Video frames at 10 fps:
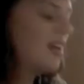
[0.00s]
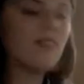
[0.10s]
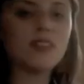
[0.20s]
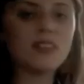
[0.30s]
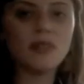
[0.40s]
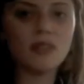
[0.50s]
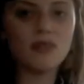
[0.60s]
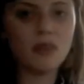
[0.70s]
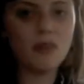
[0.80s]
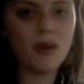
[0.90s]
having students
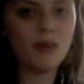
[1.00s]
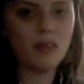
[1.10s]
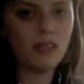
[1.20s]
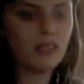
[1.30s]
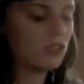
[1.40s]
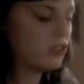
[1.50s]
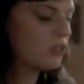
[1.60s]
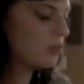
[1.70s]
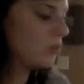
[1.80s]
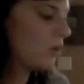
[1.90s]
fill them out is
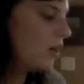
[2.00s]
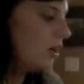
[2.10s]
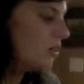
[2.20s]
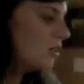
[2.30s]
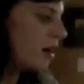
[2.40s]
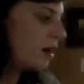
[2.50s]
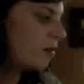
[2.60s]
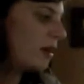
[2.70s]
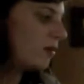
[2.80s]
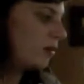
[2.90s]
to talk
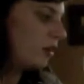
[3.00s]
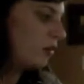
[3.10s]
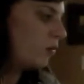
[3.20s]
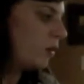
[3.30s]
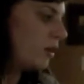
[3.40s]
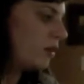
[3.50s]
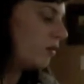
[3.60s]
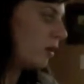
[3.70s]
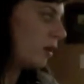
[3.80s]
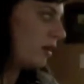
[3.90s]
about what you
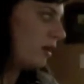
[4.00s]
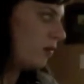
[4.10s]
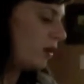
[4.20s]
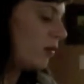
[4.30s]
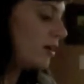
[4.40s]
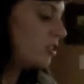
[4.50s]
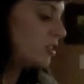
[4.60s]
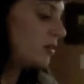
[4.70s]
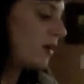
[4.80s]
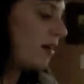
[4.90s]
learn and what
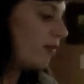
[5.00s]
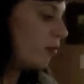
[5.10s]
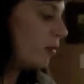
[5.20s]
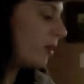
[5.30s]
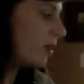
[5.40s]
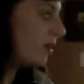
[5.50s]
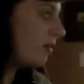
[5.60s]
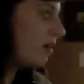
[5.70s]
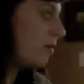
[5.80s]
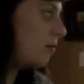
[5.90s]
questions you have. And Brooke, you
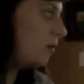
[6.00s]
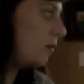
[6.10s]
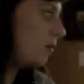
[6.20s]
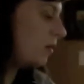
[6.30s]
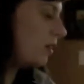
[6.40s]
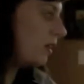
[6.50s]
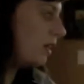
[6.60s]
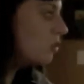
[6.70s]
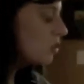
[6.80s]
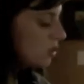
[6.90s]
came up with a really
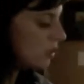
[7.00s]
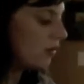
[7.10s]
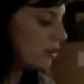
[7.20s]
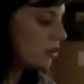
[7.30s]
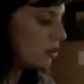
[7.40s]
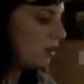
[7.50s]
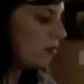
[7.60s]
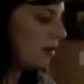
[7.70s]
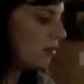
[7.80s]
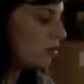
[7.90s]
interesting question
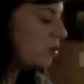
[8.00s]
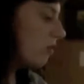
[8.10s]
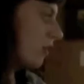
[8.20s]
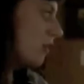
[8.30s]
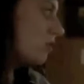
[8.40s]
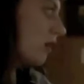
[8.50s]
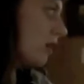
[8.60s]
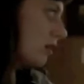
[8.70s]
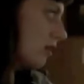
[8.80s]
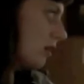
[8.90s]
about the surface, right?
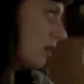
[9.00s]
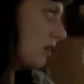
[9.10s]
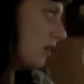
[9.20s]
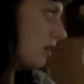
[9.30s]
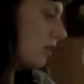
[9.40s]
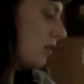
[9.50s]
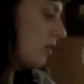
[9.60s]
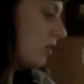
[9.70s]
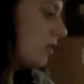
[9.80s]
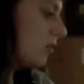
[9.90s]

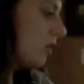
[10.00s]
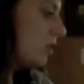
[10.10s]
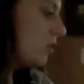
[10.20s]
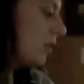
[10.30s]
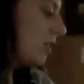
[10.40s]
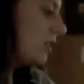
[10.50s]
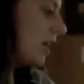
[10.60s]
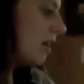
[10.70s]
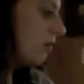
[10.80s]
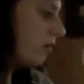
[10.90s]
So what did you want to say?